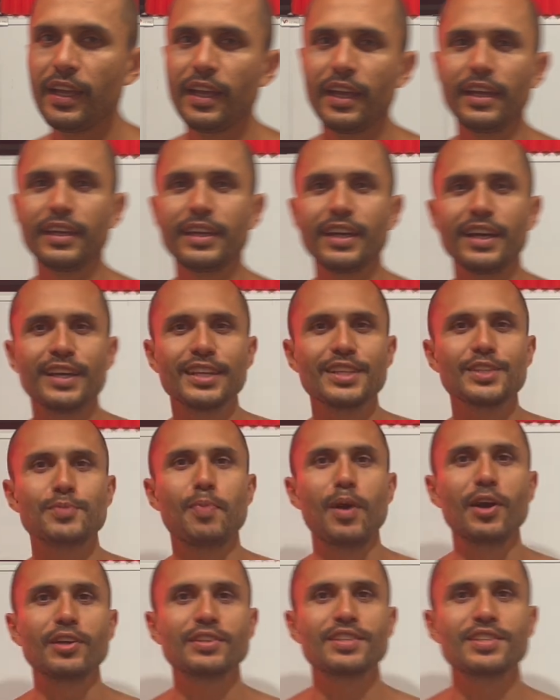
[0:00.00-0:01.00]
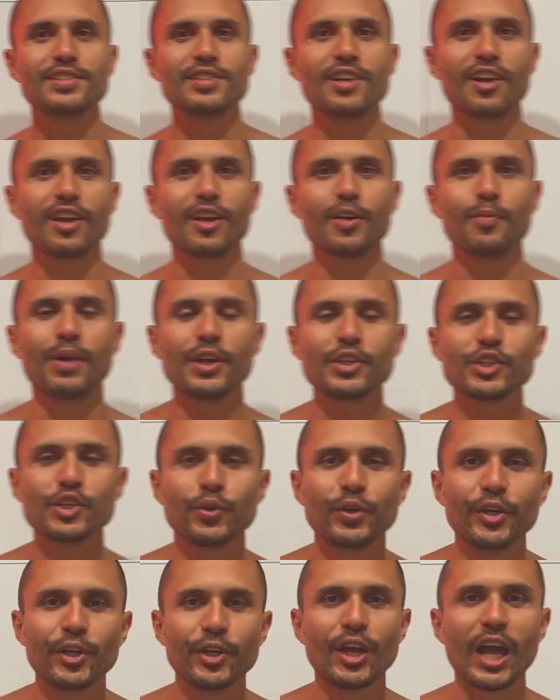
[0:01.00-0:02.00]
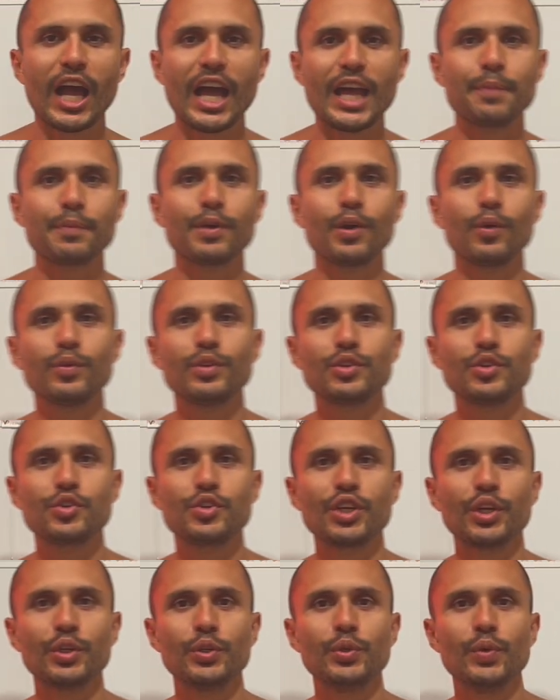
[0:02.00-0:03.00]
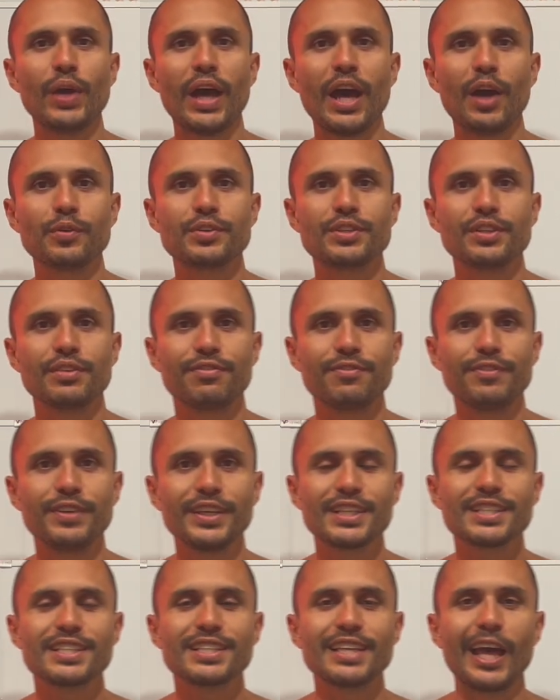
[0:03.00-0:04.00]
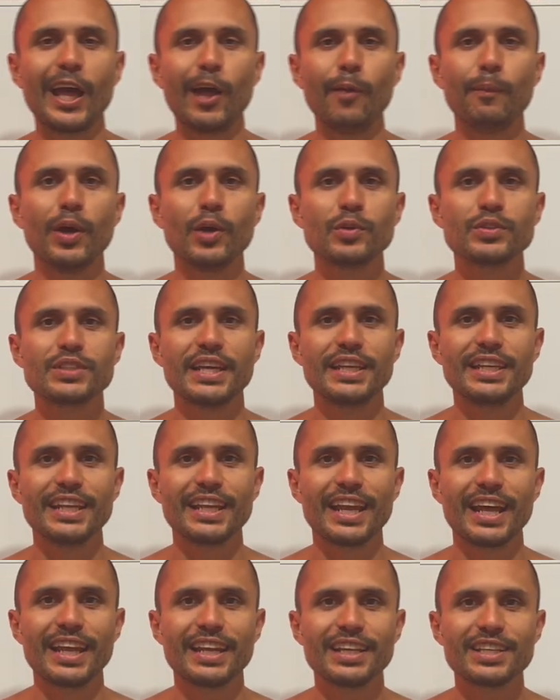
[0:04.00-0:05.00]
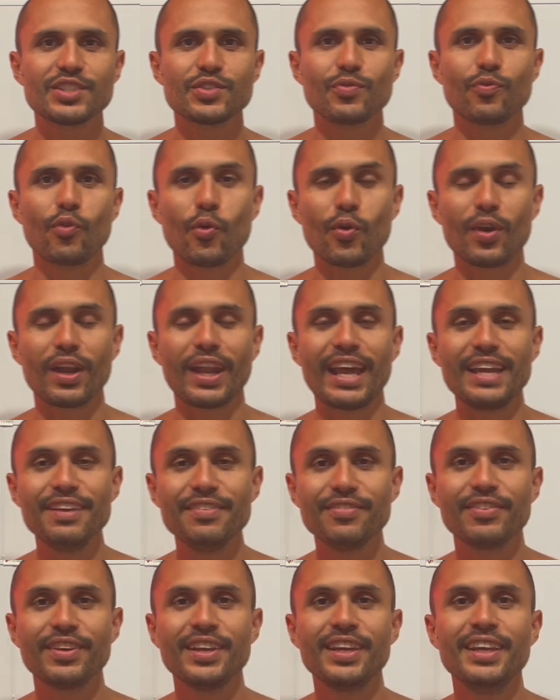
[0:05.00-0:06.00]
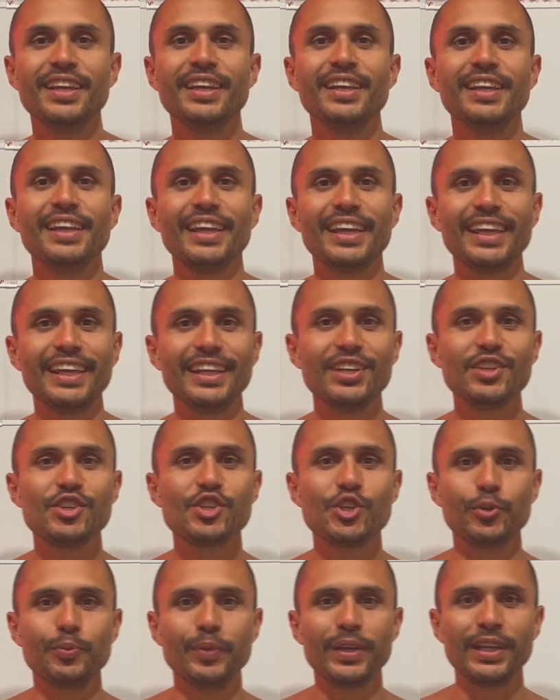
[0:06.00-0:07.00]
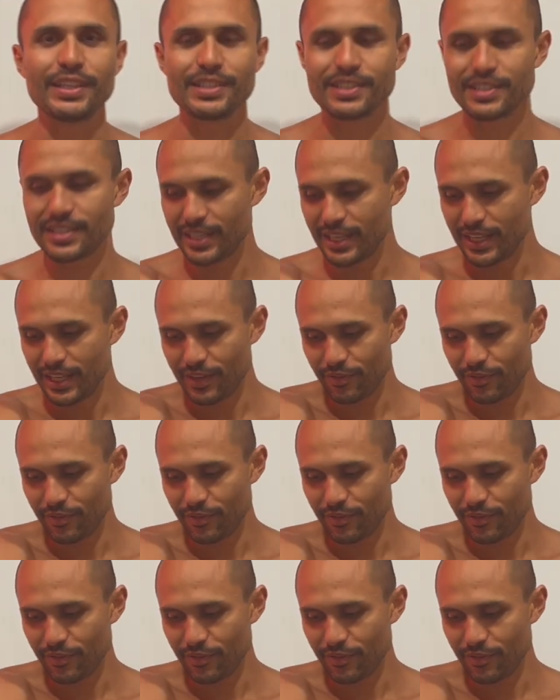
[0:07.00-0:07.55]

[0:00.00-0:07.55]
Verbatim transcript: Hey guys, Baltazar Camacho here. I'm going to show you how to fix elbow tendonitis for life in two minutes.